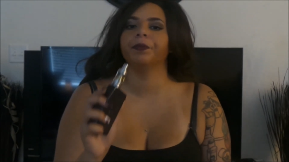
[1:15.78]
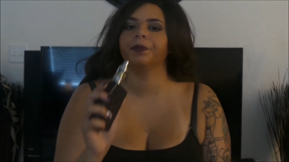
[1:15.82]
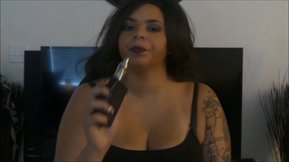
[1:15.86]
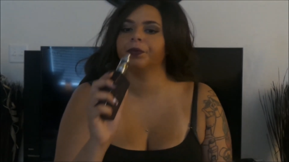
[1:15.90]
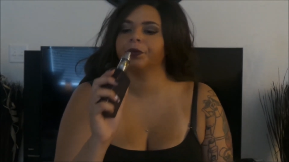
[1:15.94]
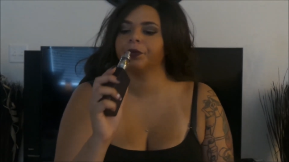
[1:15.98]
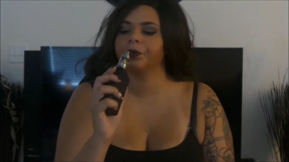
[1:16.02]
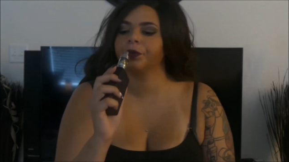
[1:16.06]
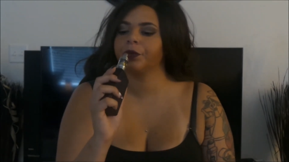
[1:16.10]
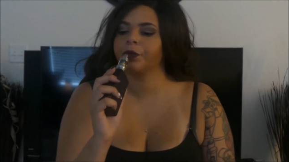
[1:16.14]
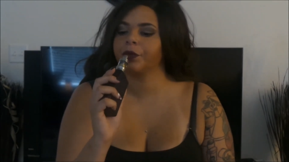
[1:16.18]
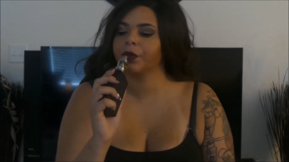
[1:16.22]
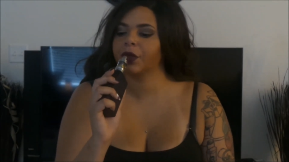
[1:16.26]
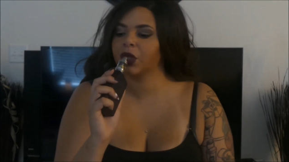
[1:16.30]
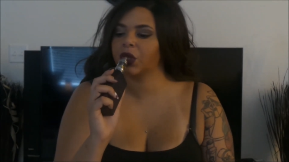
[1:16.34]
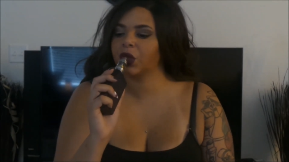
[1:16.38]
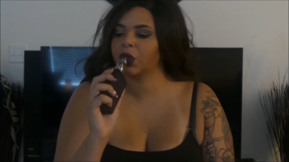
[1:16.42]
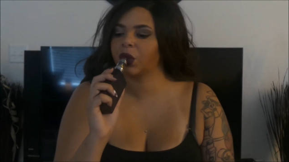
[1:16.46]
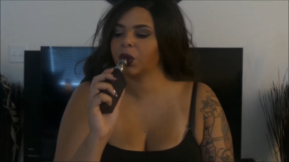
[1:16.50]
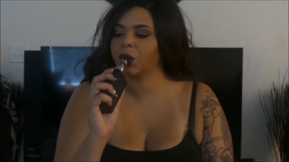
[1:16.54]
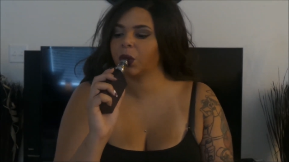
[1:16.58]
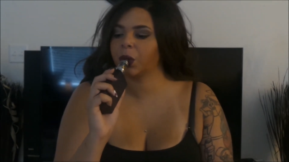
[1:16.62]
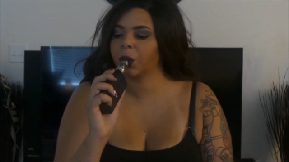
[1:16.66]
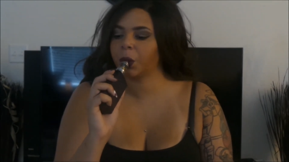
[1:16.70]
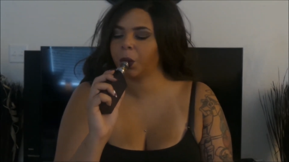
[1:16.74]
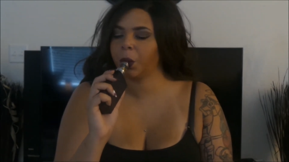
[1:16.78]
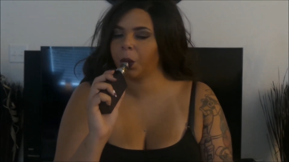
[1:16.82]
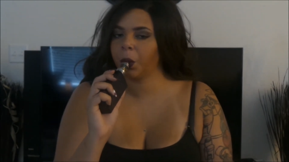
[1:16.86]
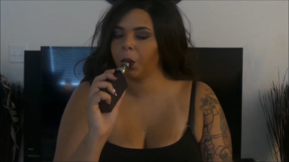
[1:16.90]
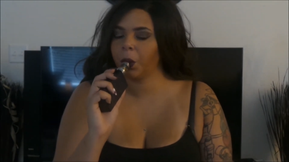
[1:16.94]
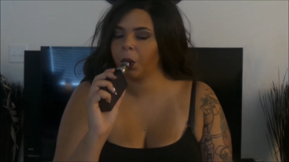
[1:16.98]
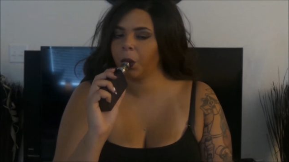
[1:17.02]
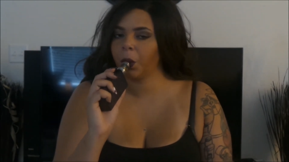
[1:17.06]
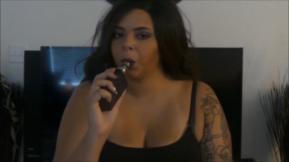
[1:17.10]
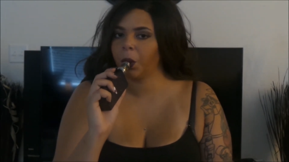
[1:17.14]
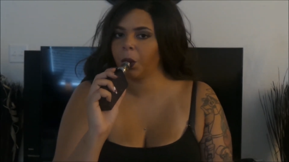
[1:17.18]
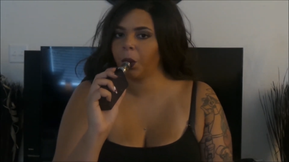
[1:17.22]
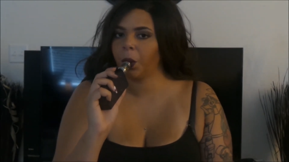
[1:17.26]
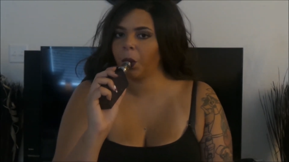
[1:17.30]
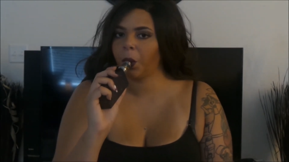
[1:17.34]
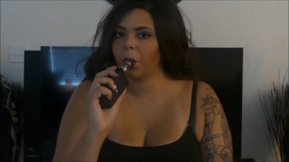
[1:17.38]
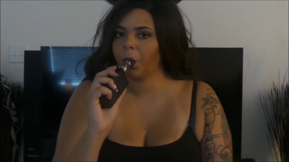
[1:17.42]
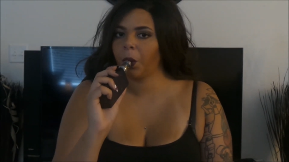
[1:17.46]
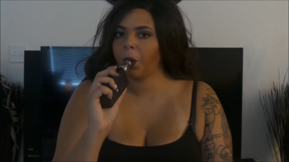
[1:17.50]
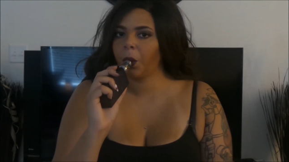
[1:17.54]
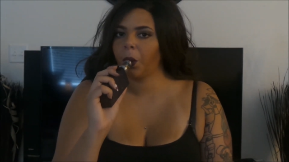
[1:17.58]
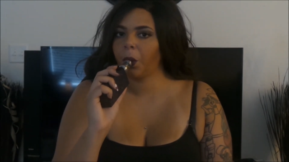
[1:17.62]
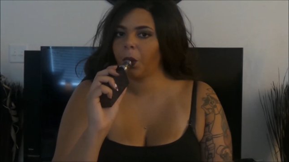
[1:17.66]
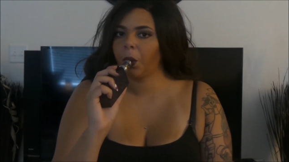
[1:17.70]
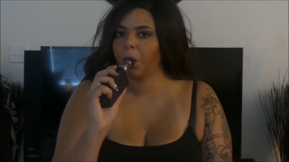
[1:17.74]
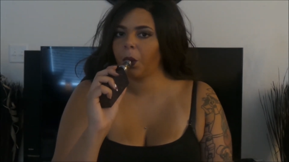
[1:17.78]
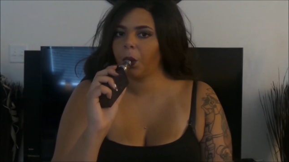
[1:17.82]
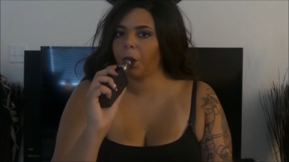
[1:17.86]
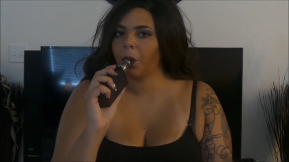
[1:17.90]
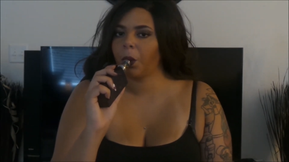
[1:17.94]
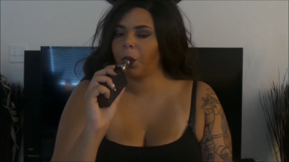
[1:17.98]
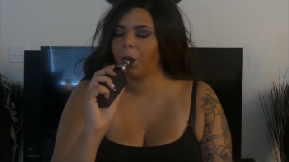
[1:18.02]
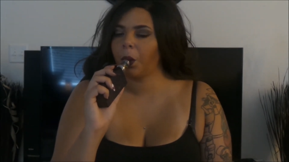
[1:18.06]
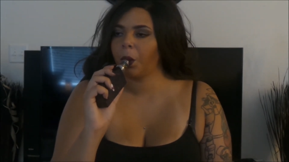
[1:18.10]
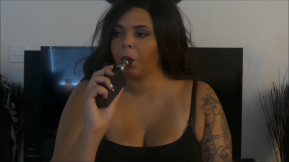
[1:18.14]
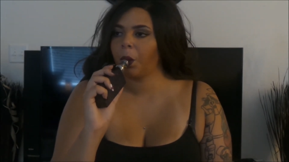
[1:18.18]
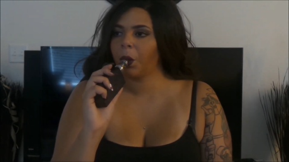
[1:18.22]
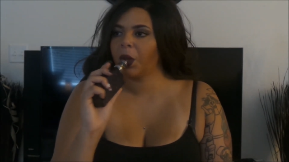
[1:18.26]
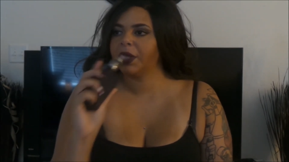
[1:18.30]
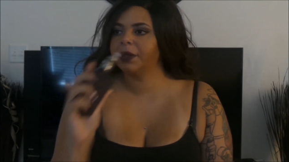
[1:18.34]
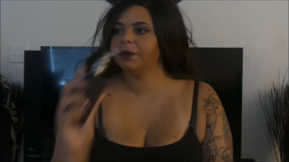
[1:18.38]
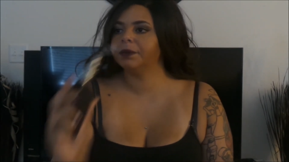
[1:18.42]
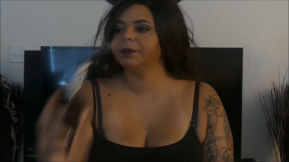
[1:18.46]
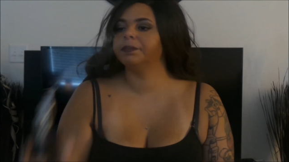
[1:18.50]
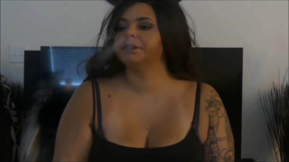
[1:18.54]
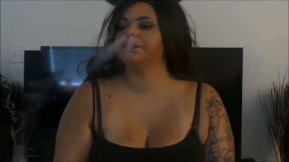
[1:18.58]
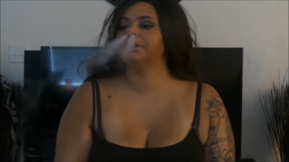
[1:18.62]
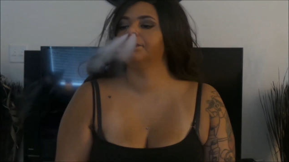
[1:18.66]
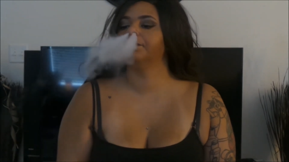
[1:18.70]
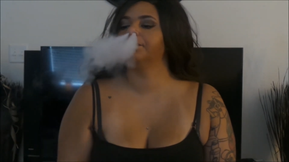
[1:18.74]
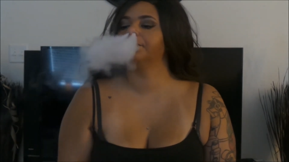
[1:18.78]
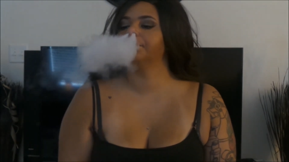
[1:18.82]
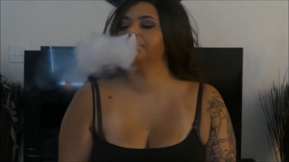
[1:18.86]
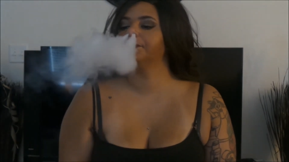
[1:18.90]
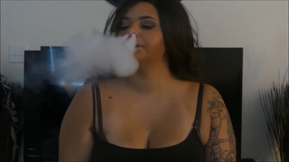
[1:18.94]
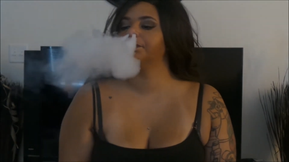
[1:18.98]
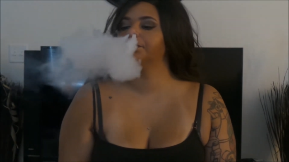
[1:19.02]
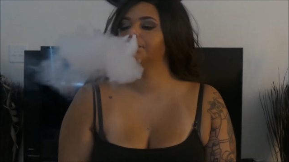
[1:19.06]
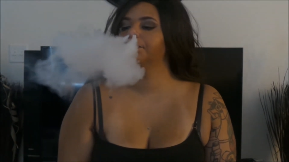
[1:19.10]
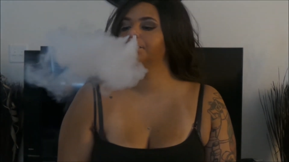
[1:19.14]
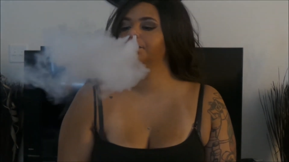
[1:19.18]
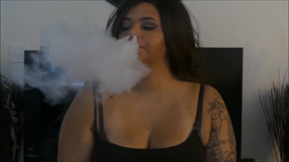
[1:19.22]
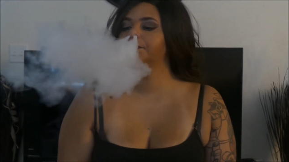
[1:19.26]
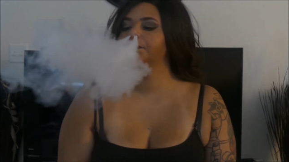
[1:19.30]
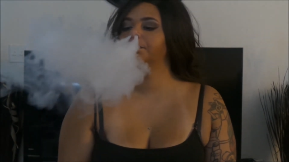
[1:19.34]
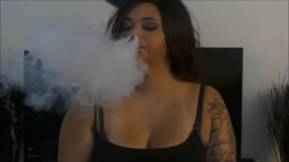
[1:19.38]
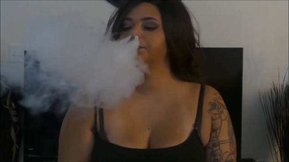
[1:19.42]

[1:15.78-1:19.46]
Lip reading: No one is speaking in this clip.